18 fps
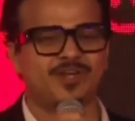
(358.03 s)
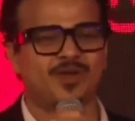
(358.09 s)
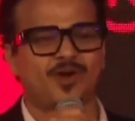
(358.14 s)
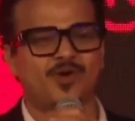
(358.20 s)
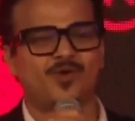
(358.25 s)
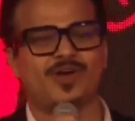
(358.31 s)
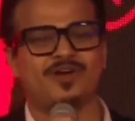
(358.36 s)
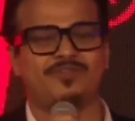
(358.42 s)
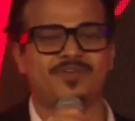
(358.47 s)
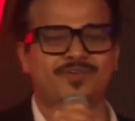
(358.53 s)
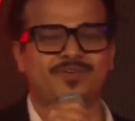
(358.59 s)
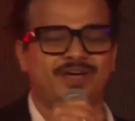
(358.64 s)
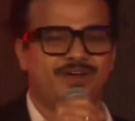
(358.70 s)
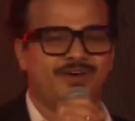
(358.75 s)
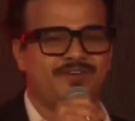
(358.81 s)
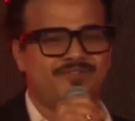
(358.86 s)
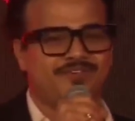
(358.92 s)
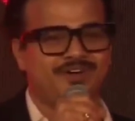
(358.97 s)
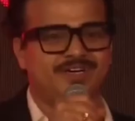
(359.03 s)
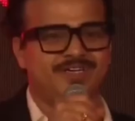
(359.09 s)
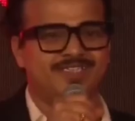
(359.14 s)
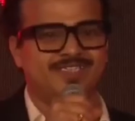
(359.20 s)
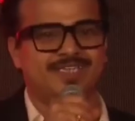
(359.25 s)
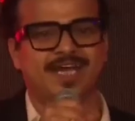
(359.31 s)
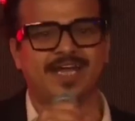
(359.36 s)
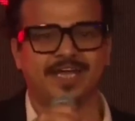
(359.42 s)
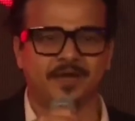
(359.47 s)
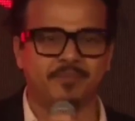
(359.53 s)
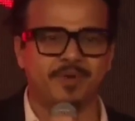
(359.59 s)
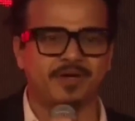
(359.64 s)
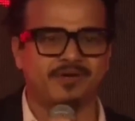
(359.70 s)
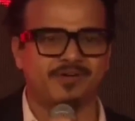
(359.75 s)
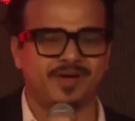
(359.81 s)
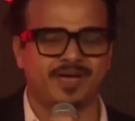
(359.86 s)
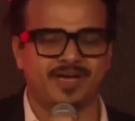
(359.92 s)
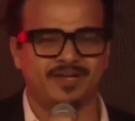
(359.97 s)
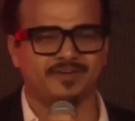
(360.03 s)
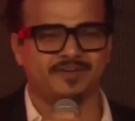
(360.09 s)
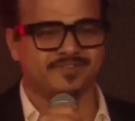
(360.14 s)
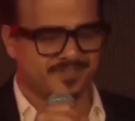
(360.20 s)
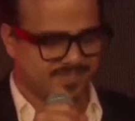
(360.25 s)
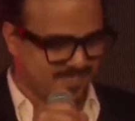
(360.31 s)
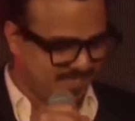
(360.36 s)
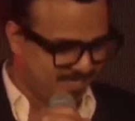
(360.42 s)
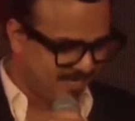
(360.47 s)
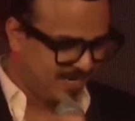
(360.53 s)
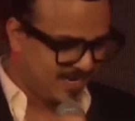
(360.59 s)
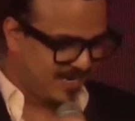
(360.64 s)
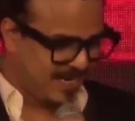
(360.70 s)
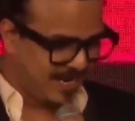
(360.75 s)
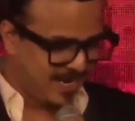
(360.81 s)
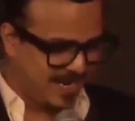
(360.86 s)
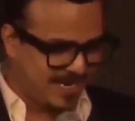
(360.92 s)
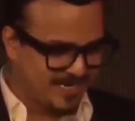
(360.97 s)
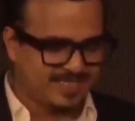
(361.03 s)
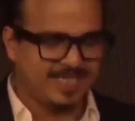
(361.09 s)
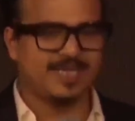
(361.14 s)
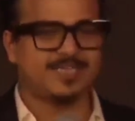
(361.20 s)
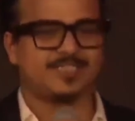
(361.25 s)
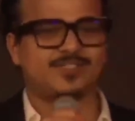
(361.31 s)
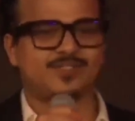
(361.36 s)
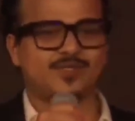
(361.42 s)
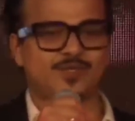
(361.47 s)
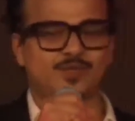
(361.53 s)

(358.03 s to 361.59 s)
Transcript: lot to everyone of us at 8-Bit Creatives. And thanks to